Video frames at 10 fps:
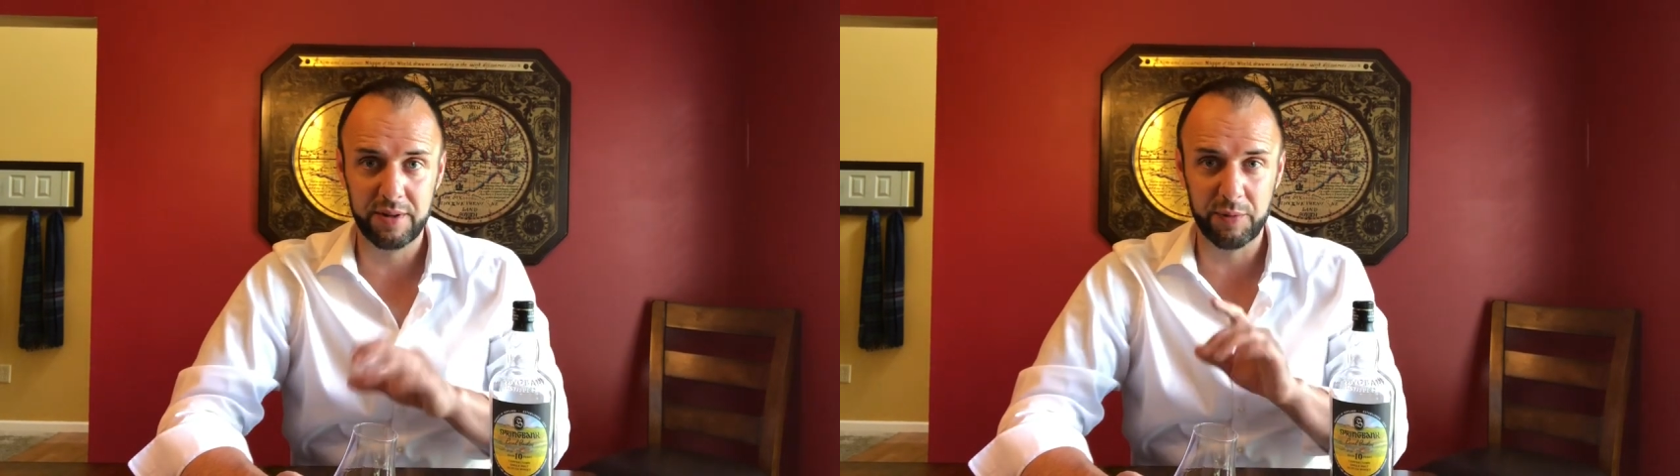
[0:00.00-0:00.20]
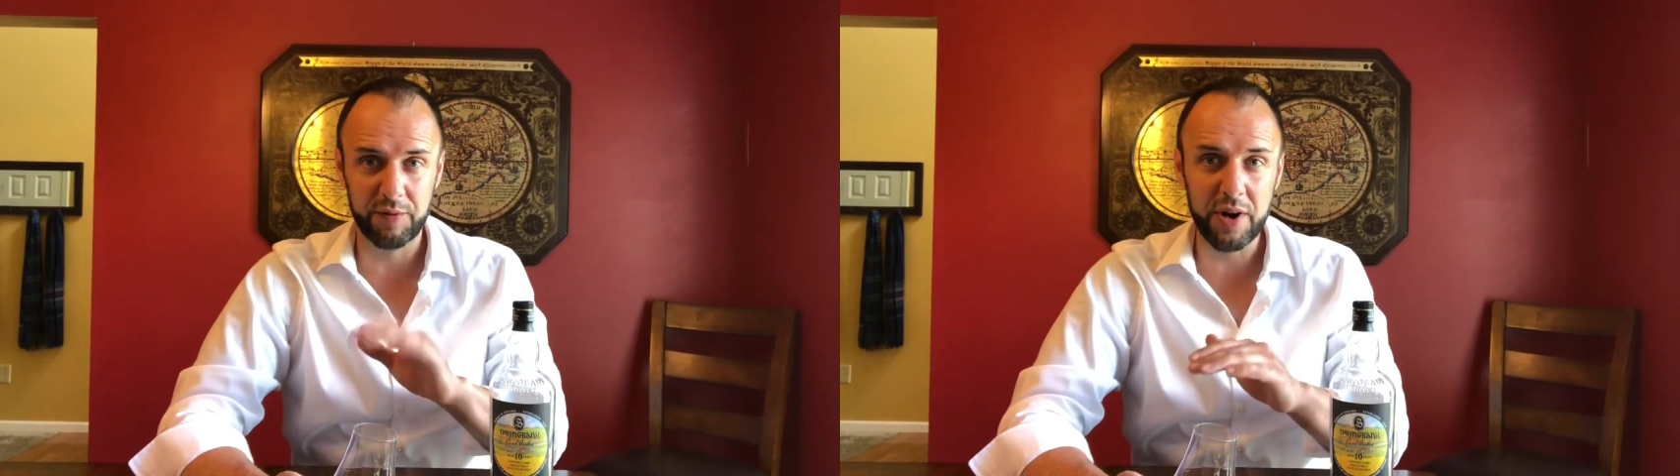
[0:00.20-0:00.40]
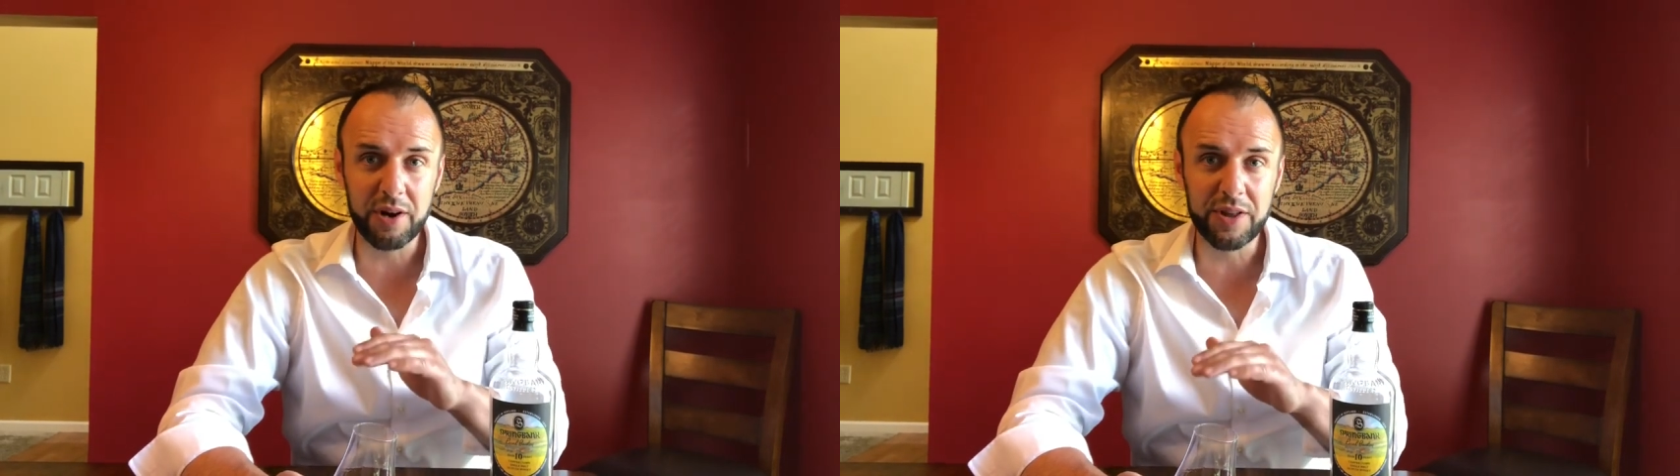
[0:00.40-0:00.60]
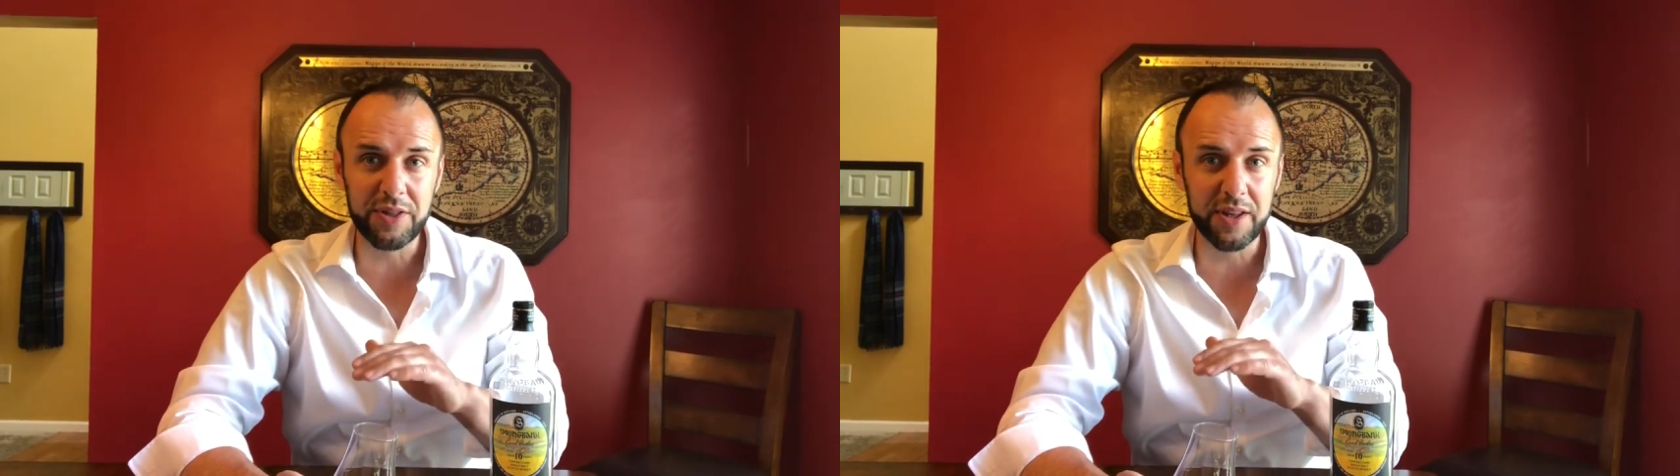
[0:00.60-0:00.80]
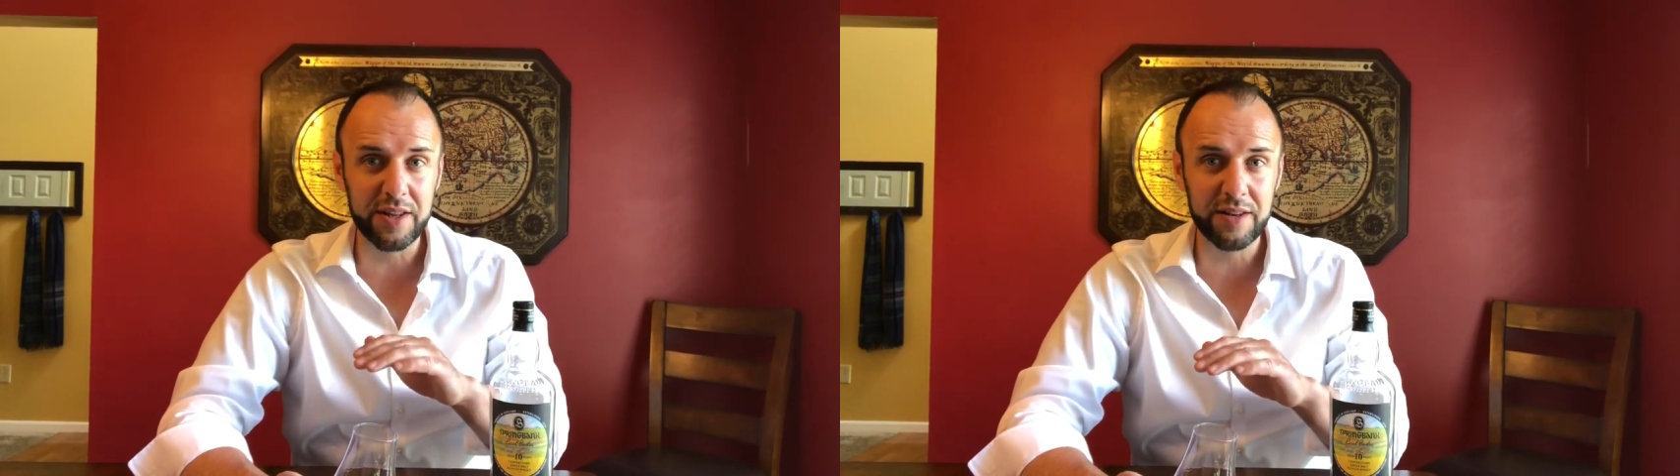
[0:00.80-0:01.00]
but very
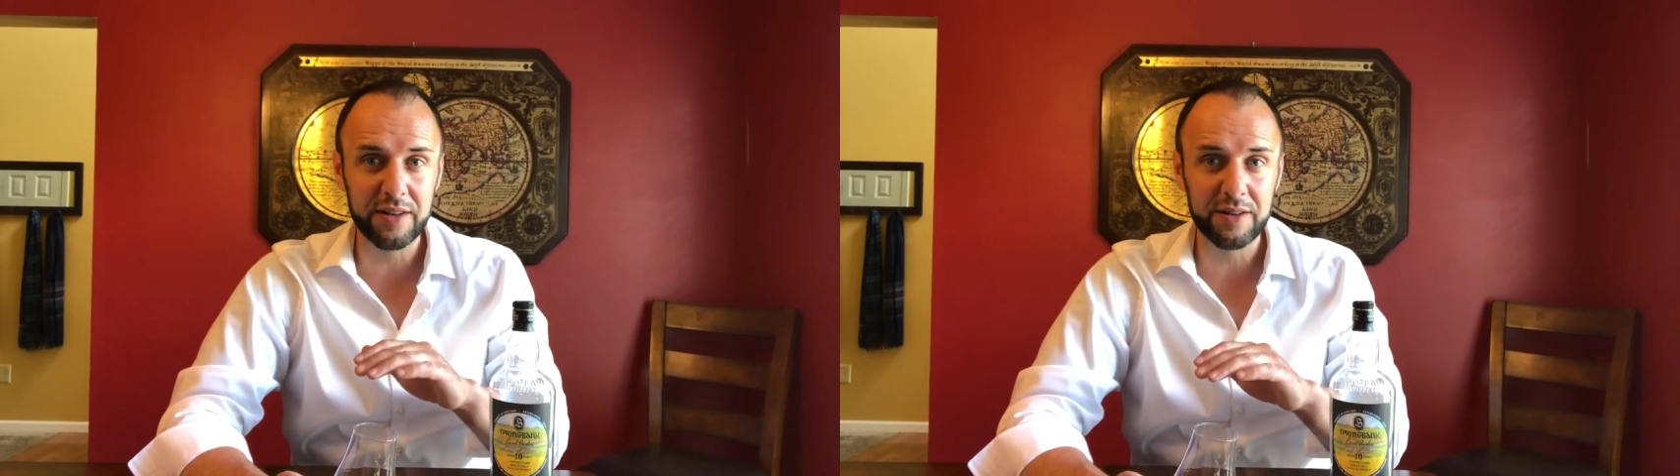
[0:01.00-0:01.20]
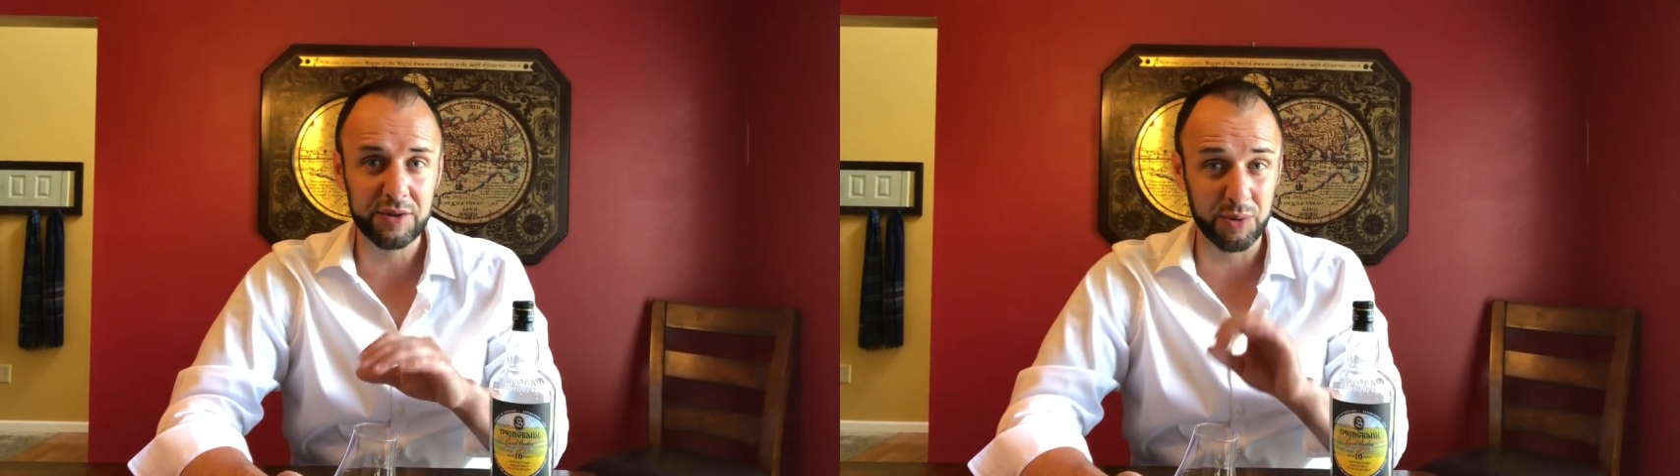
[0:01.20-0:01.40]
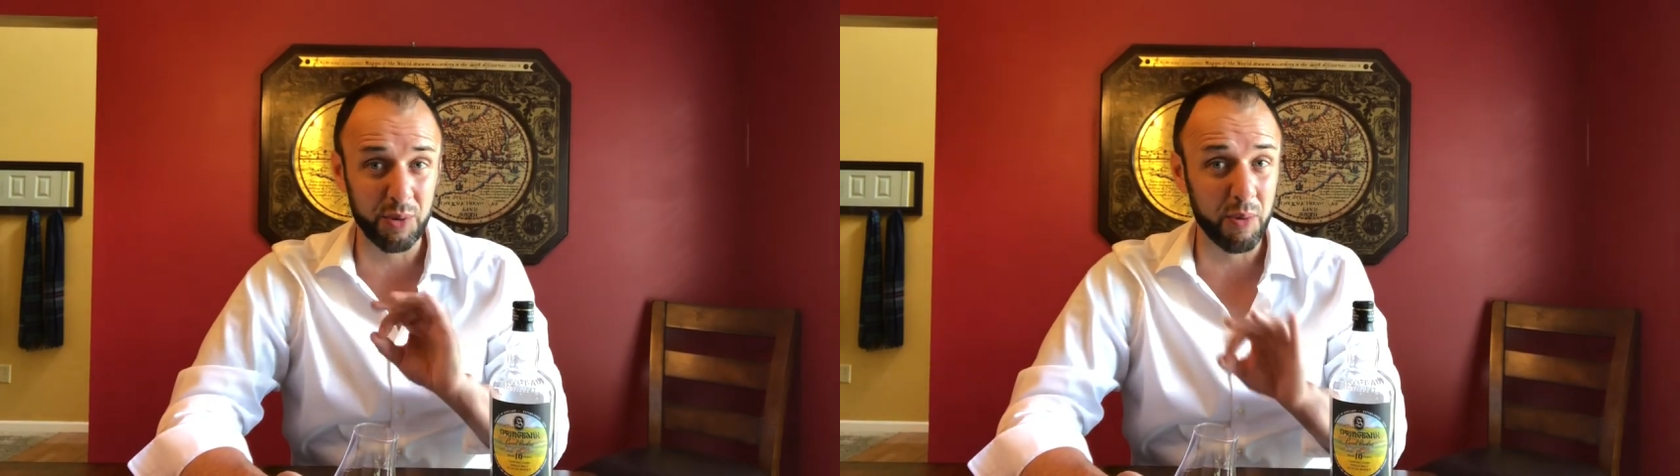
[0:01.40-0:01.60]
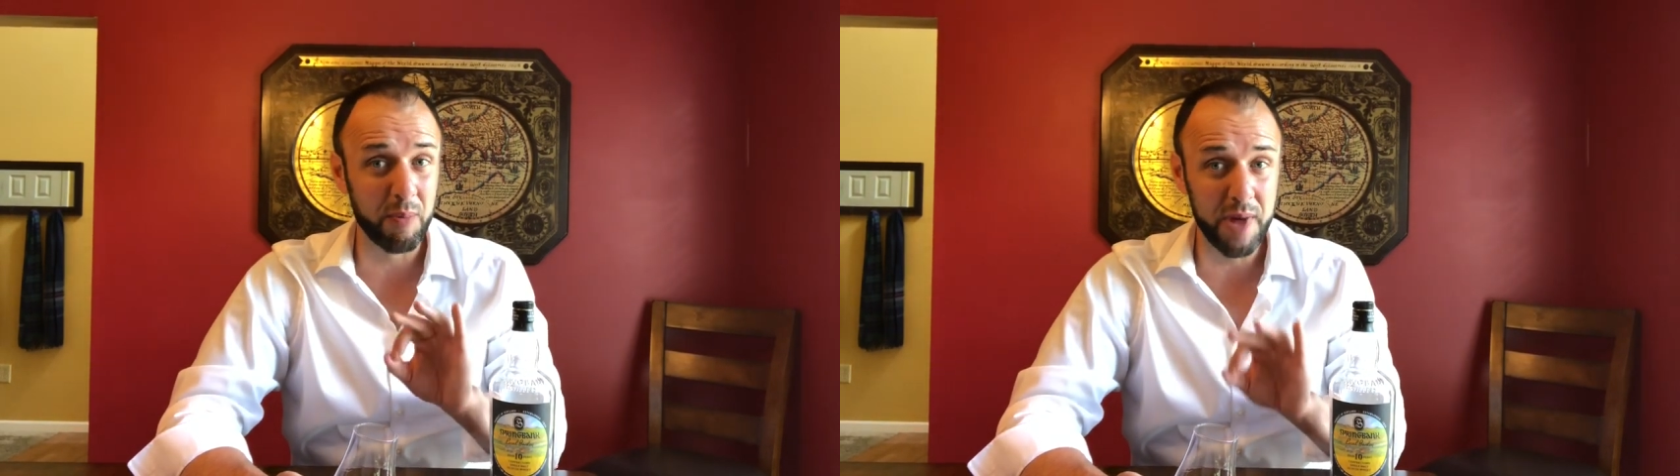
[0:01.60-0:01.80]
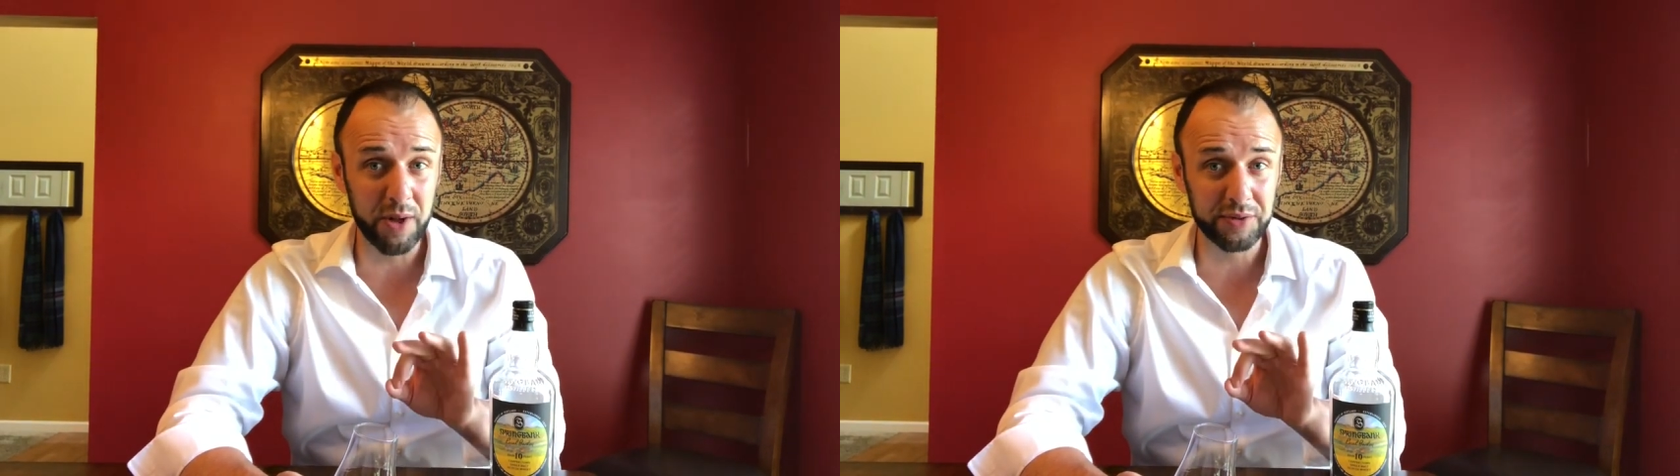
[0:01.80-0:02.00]
thin so it'll
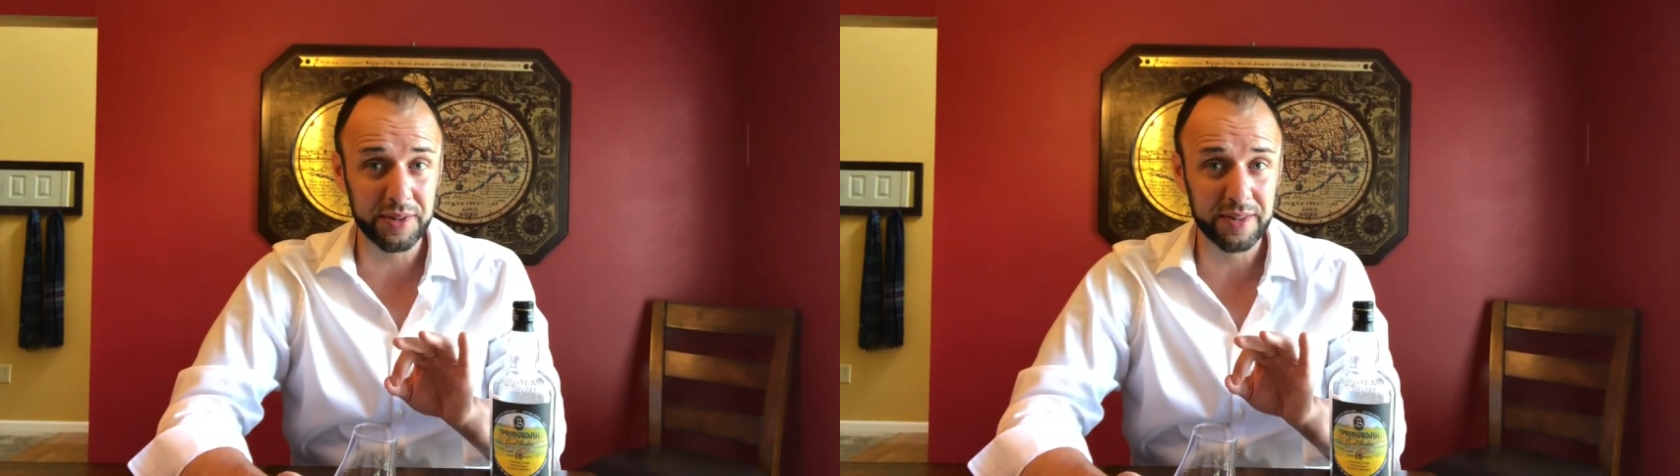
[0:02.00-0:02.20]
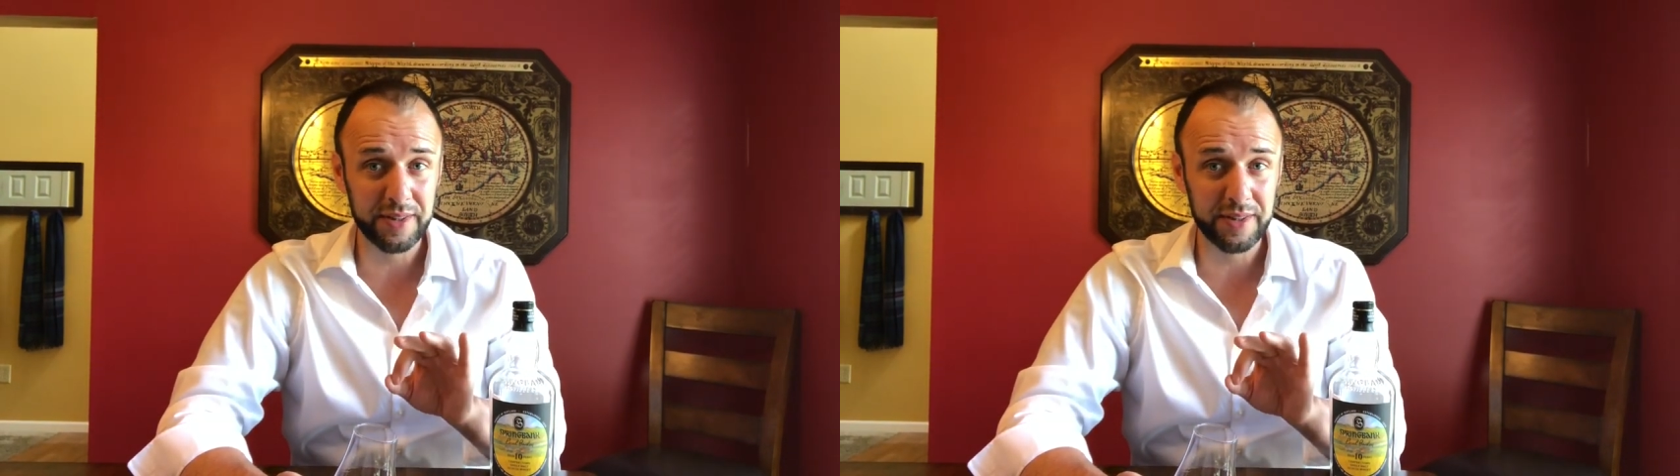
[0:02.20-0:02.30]
melt,